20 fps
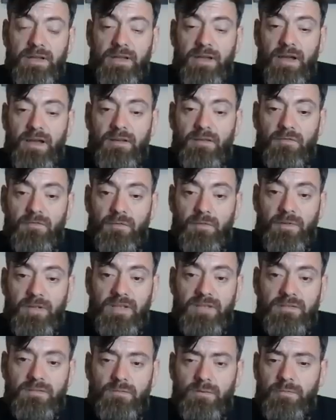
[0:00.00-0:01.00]
I had off the
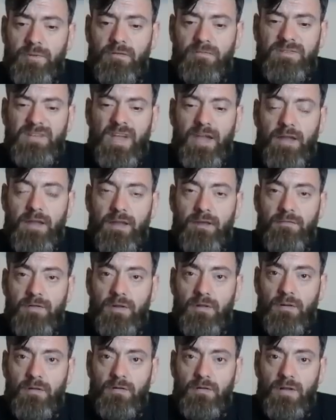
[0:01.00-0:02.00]
police about 10, 11
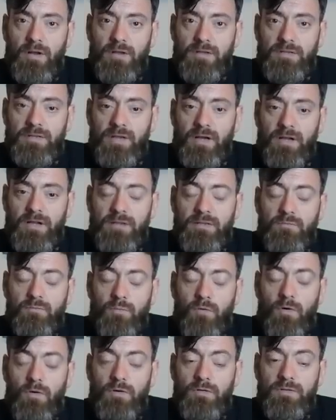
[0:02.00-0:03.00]
o'clock last night
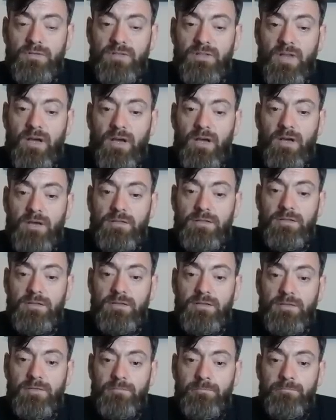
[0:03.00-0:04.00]
was
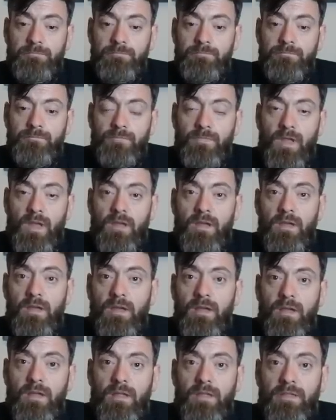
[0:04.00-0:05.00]
that
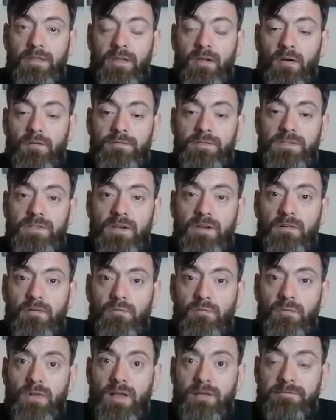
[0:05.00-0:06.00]
the officer
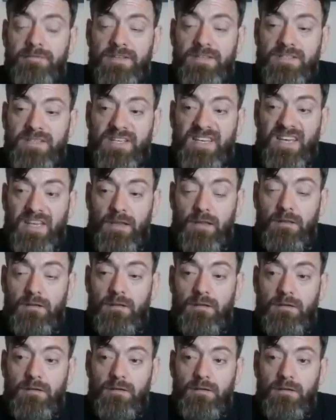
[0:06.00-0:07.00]
who left the
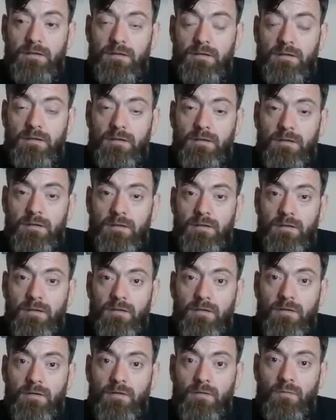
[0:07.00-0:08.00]
scene
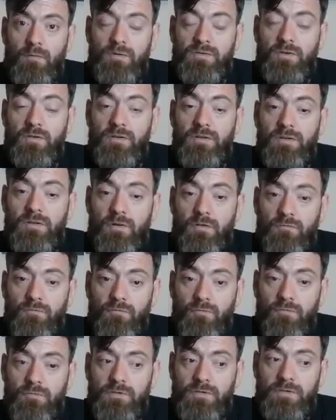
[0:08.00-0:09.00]
was on en
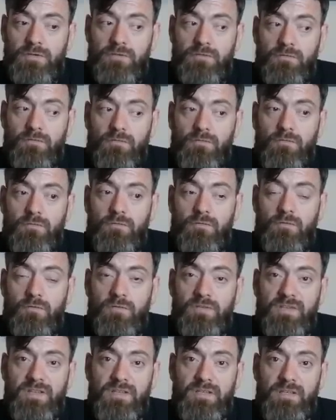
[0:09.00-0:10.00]
route to go
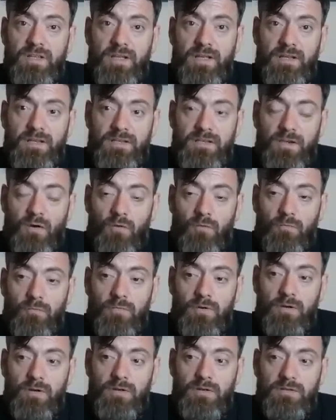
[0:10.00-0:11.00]
to this lady's
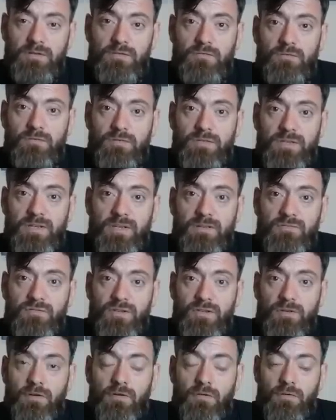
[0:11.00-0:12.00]
home to see if
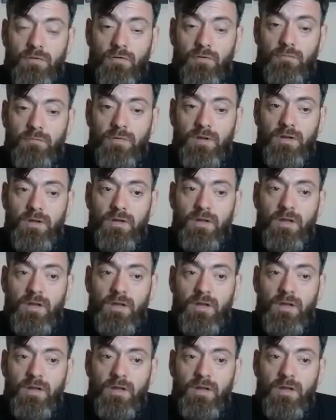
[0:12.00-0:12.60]
she'd gone home,